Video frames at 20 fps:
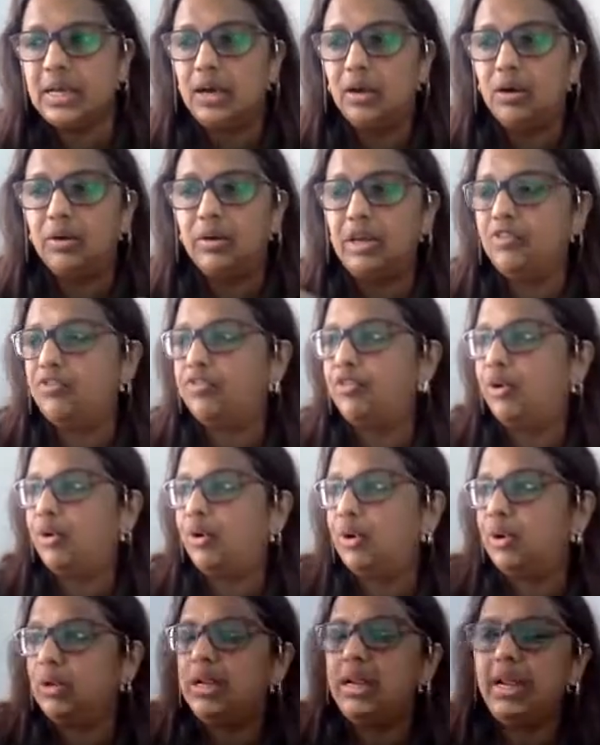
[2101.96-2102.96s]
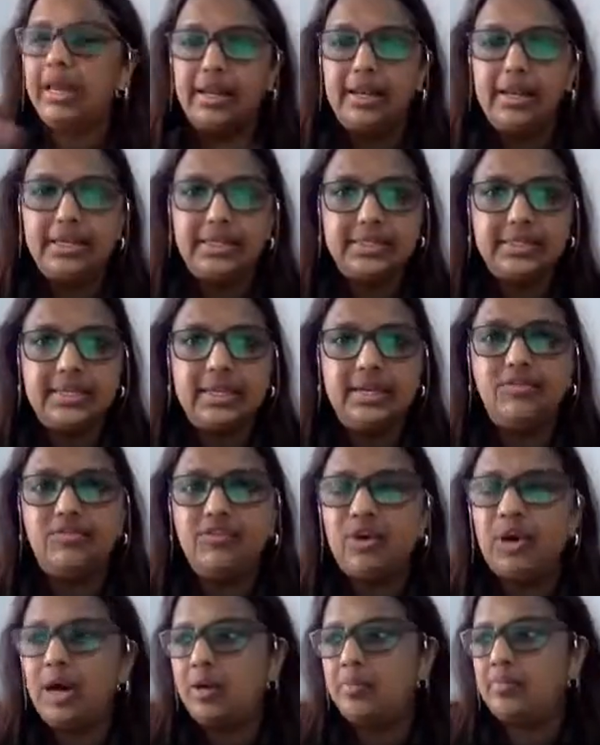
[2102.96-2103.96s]
okay, let's say
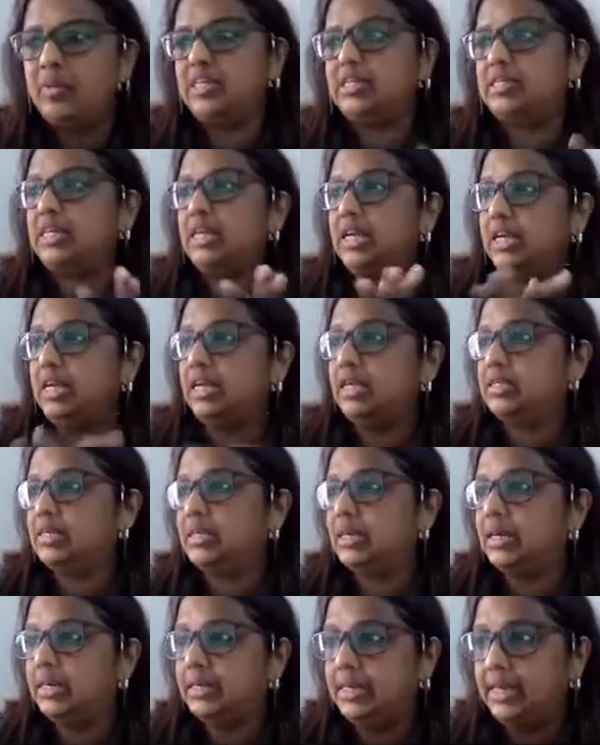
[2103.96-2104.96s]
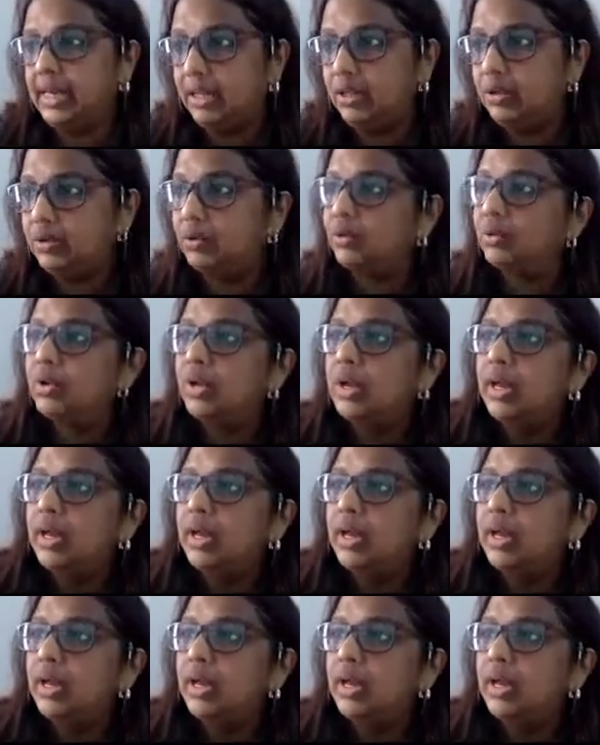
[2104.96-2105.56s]
for Abbas, he is a yellow.